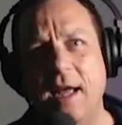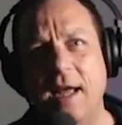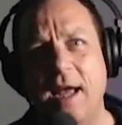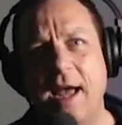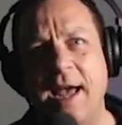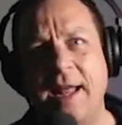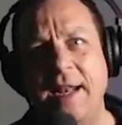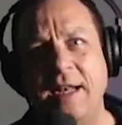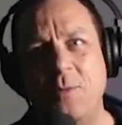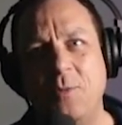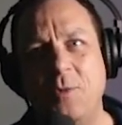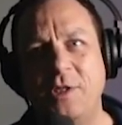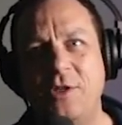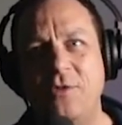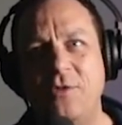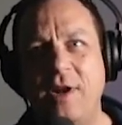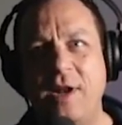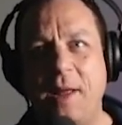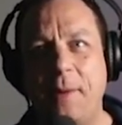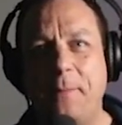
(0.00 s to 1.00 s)
And it
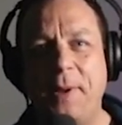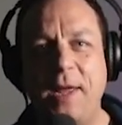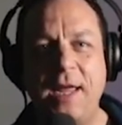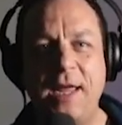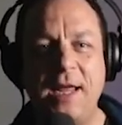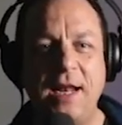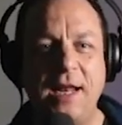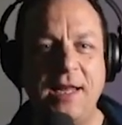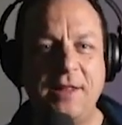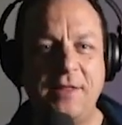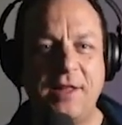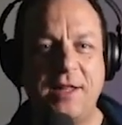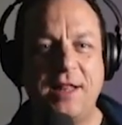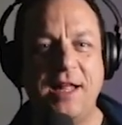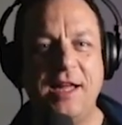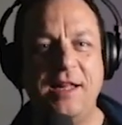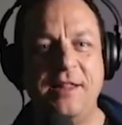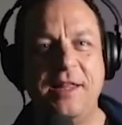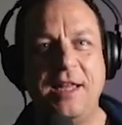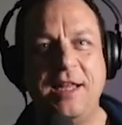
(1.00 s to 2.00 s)
wasn't really appealing.
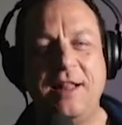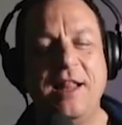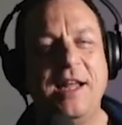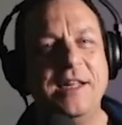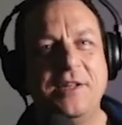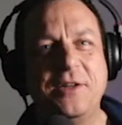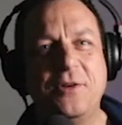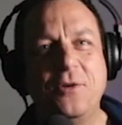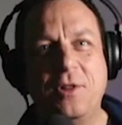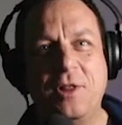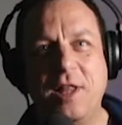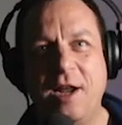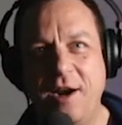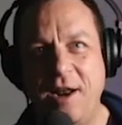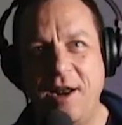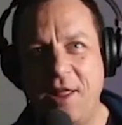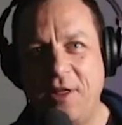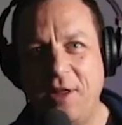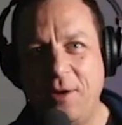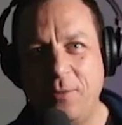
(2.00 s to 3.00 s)
The classical
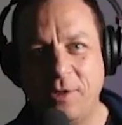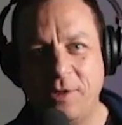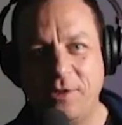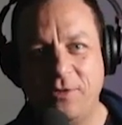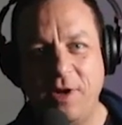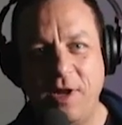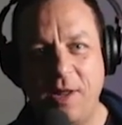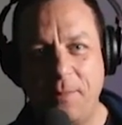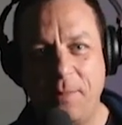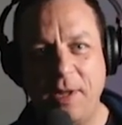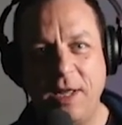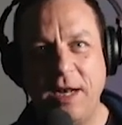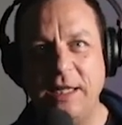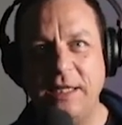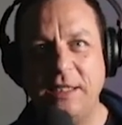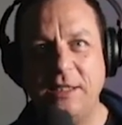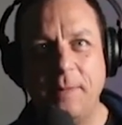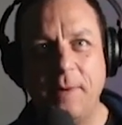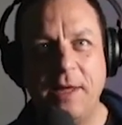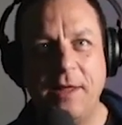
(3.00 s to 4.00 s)
clarinet thing wasn't really
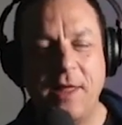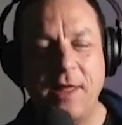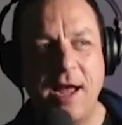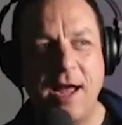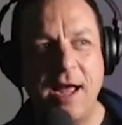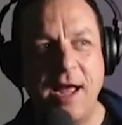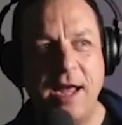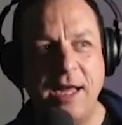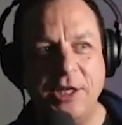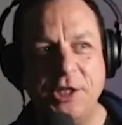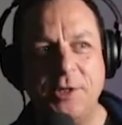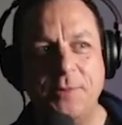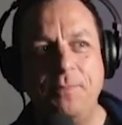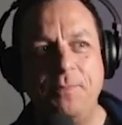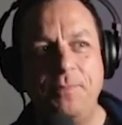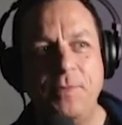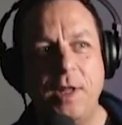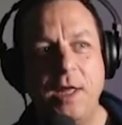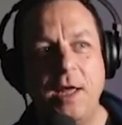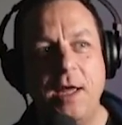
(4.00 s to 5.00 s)
appealing to me at that age.
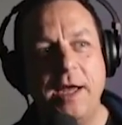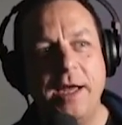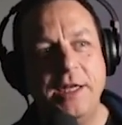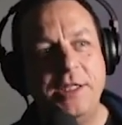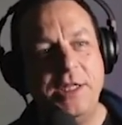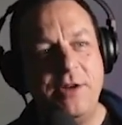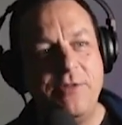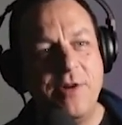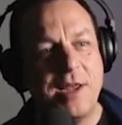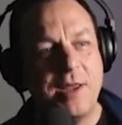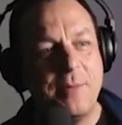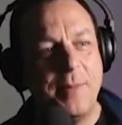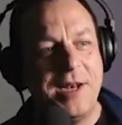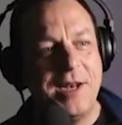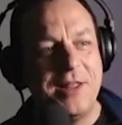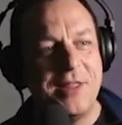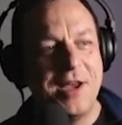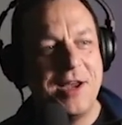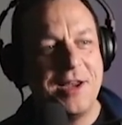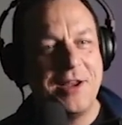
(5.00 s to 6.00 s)
And she
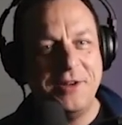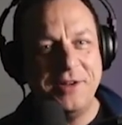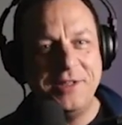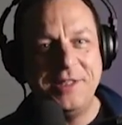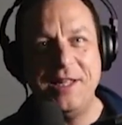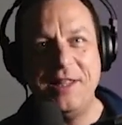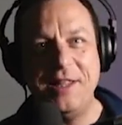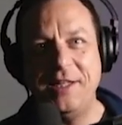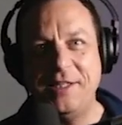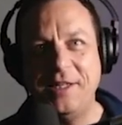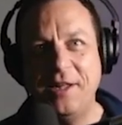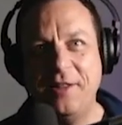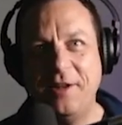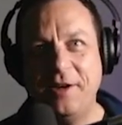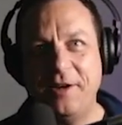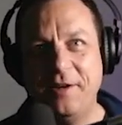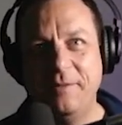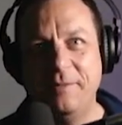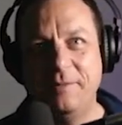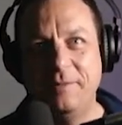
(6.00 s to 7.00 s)
recommended that I go and see this
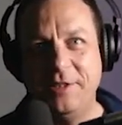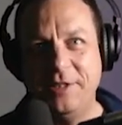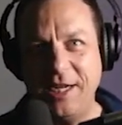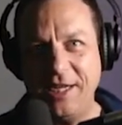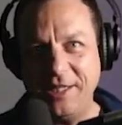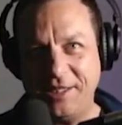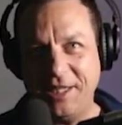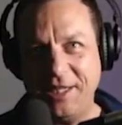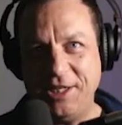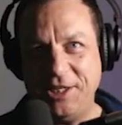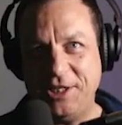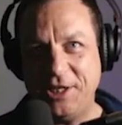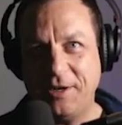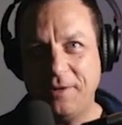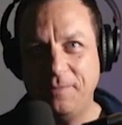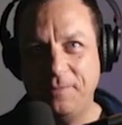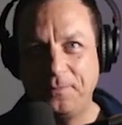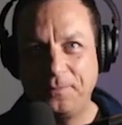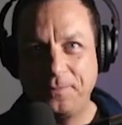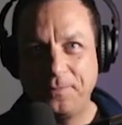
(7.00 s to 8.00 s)
other jazz
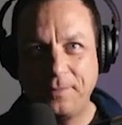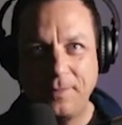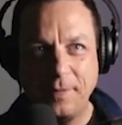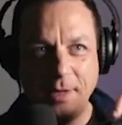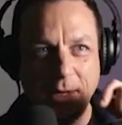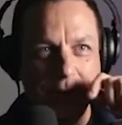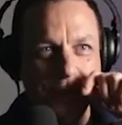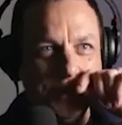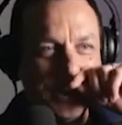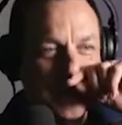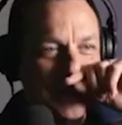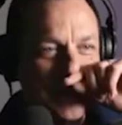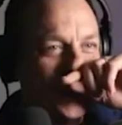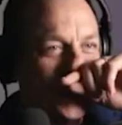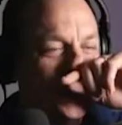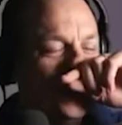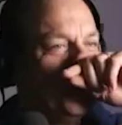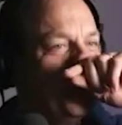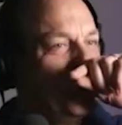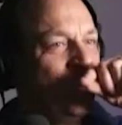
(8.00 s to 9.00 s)
teacher. He was a guy
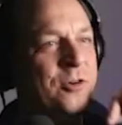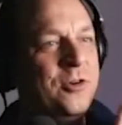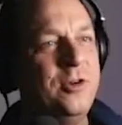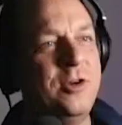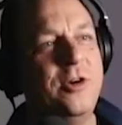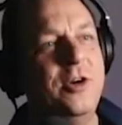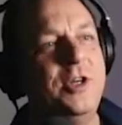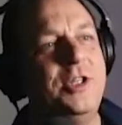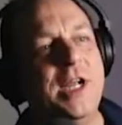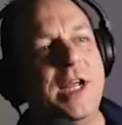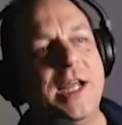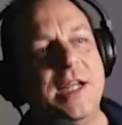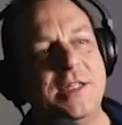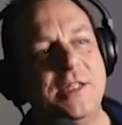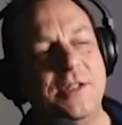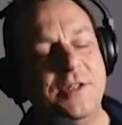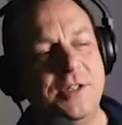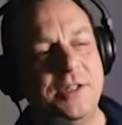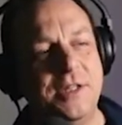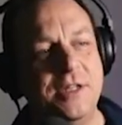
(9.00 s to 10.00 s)
called Gordon
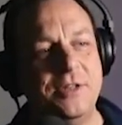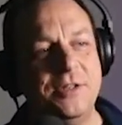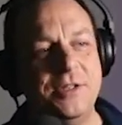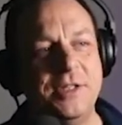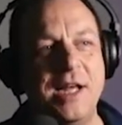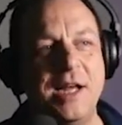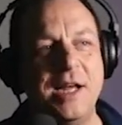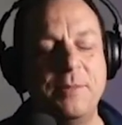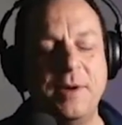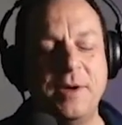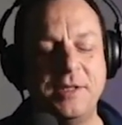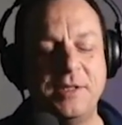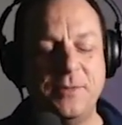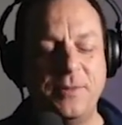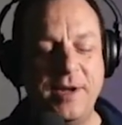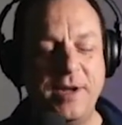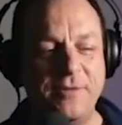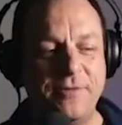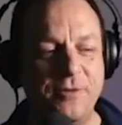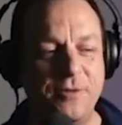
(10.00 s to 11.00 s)
Cruikshanks, who's now passed
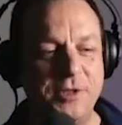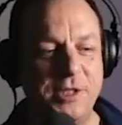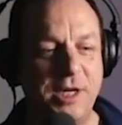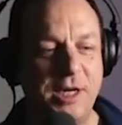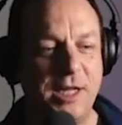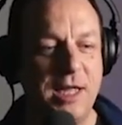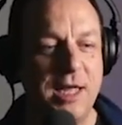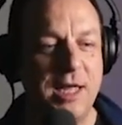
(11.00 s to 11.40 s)
away, unfortunately.